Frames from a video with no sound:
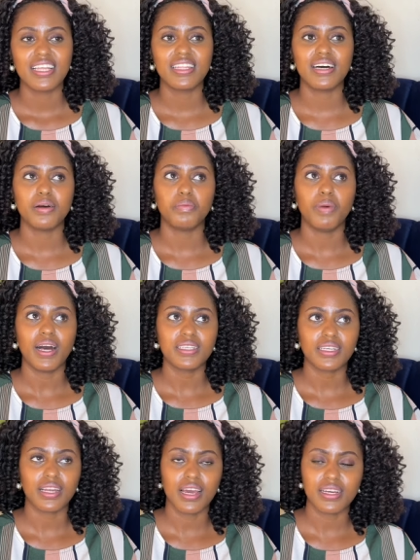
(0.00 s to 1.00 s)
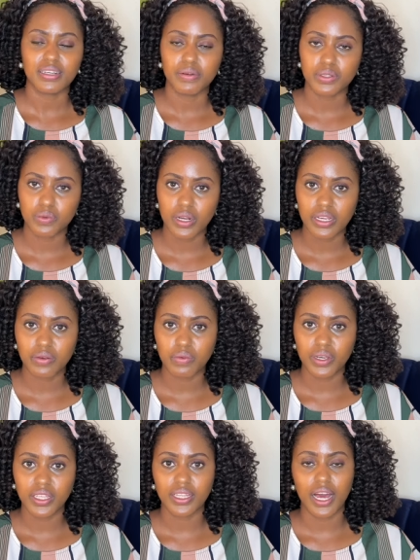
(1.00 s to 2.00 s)
The past client I was working
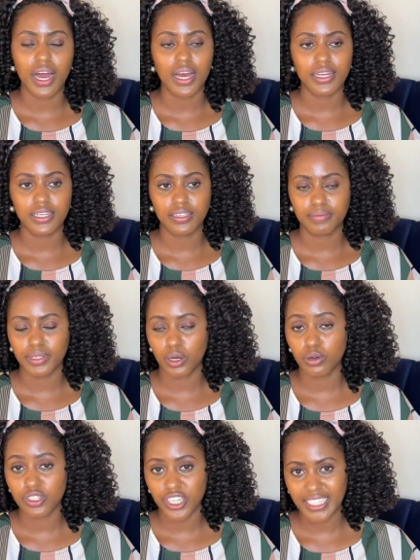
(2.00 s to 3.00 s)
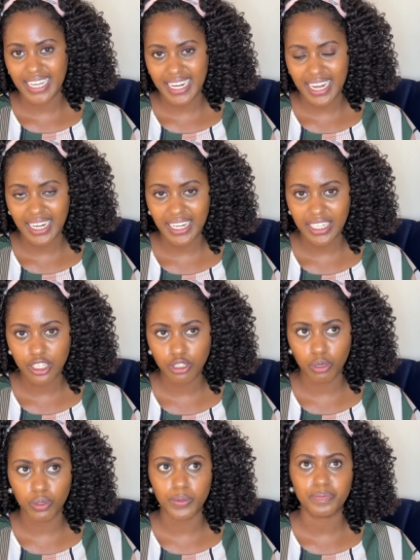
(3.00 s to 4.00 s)
with I had the contract had ended,
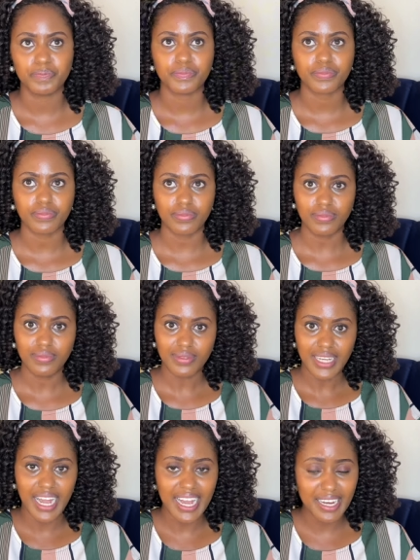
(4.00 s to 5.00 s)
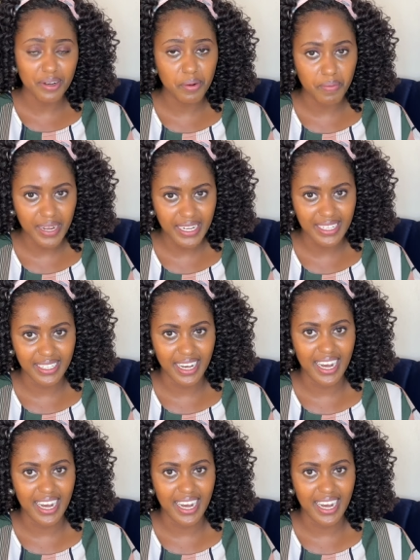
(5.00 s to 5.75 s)
so I had no money.